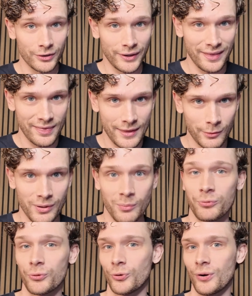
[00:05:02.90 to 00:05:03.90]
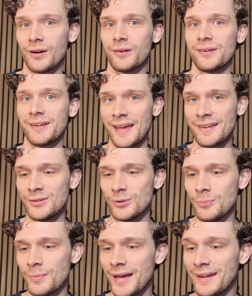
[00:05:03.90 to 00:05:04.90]
our Ethereum for our
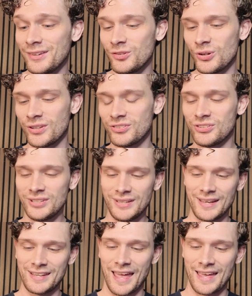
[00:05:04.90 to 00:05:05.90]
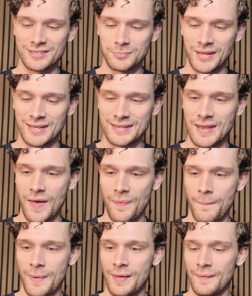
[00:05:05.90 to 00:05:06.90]
Kendu, and as you can see, it has been
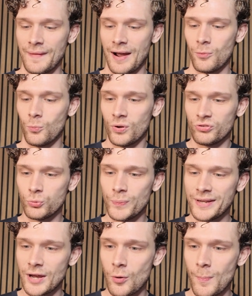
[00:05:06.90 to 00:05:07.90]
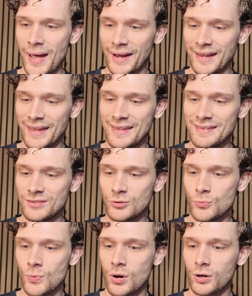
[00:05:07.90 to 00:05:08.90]
done. Now, once we go back
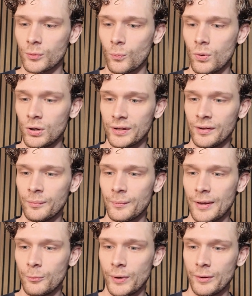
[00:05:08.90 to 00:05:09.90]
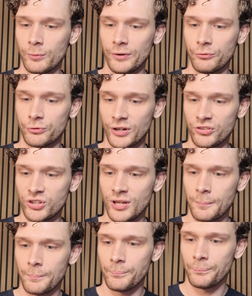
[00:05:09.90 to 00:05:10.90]
into our wallet and we refresh
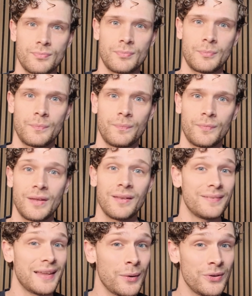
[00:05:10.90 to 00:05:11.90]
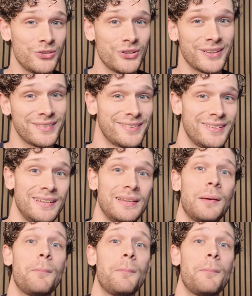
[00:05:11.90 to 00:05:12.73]
it, now as you can see,